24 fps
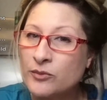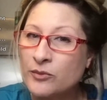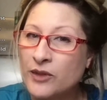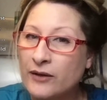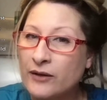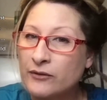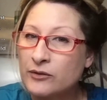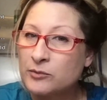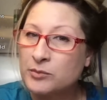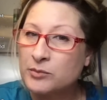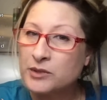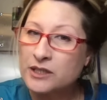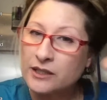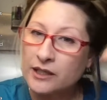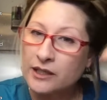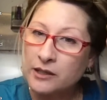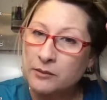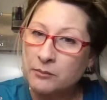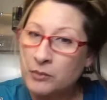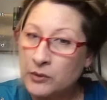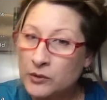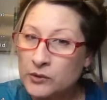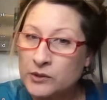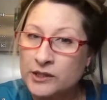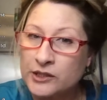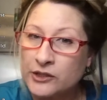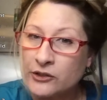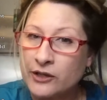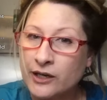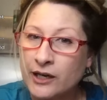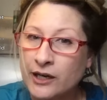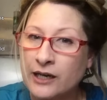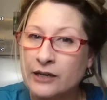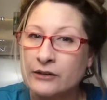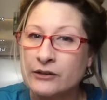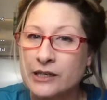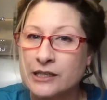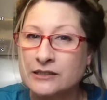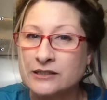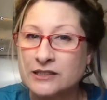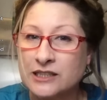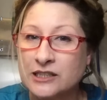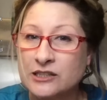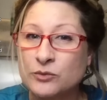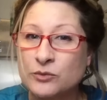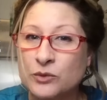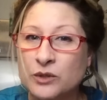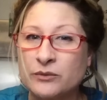that would be like pulling your hair out.
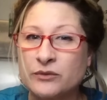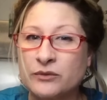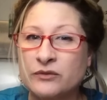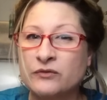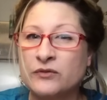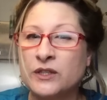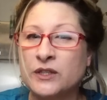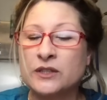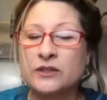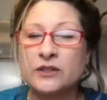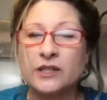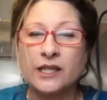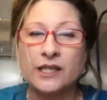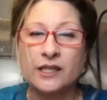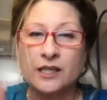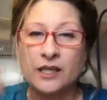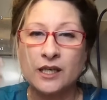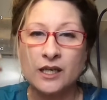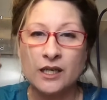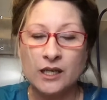That's what it would feel like.